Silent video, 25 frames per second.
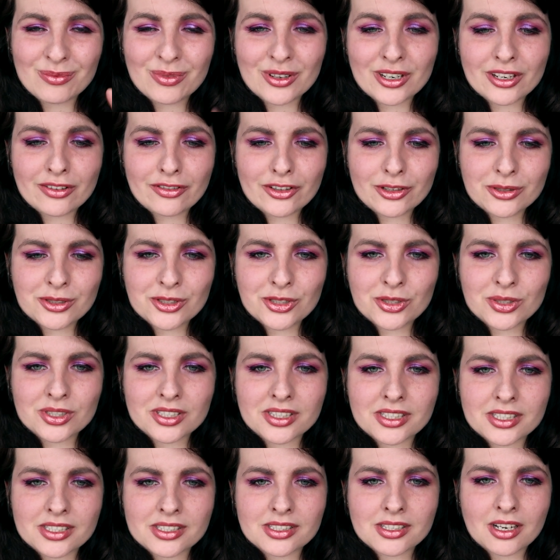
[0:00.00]
But if you
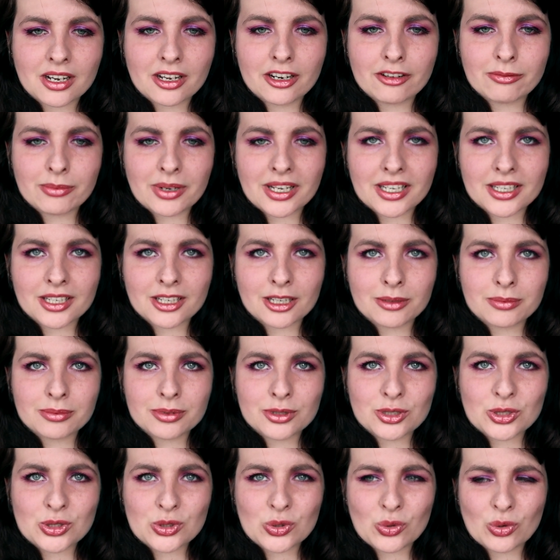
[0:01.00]
enjoyed this kind of makeup
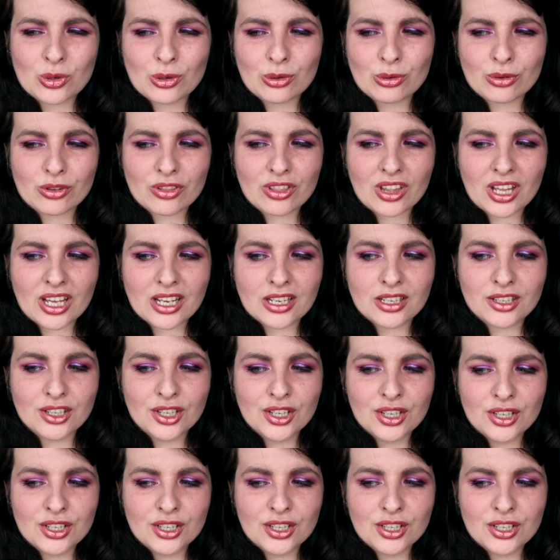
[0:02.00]
tutorial thing